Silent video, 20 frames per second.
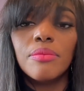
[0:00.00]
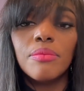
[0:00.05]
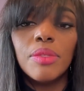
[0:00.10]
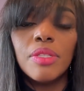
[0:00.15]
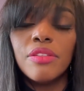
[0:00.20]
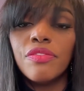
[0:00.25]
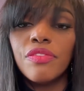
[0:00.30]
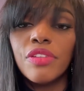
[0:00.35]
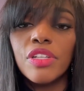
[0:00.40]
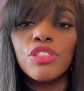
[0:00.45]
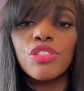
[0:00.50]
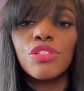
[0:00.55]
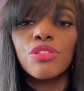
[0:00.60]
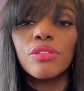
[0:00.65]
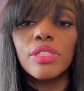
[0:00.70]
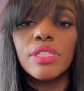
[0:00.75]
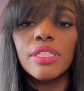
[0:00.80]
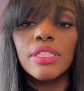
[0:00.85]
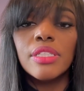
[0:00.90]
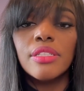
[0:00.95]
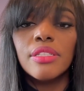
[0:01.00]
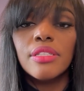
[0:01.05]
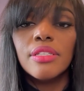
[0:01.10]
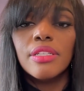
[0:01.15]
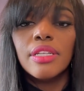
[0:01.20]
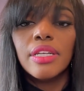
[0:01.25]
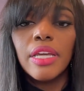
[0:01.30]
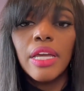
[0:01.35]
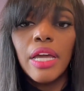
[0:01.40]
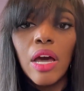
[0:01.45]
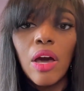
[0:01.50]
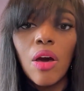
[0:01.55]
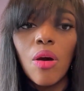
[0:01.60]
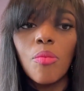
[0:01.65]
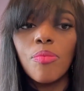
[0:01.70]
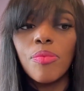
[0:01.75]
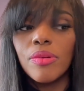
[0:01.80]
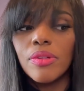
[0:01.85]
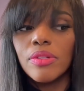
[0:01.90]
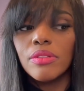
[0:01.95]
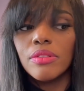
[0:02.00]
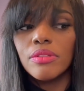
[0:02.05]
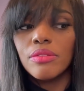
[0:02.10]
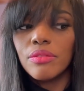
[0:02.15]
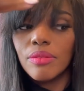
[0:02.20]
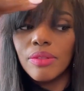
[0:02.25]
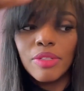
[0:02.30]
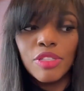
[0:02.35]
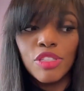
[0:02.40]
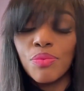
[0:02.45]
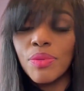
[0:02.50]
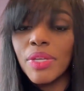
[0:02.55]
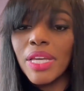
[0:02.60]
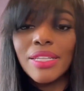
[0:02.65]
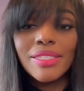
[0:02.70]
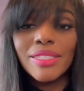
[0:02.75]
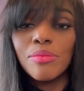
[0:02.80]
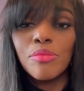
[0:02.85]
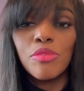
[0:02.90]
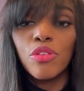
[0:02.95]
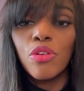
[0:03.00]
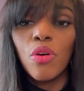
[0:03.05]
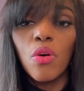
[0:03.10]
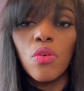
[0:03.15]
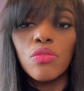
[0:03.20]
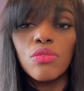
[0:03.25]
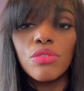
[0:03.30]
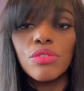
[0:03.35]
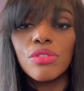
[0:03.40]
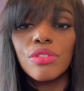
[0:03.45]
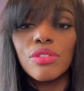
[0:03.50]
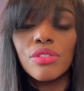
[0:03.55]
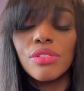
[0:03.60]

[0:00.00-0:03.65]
eventually help, because we had similar goals,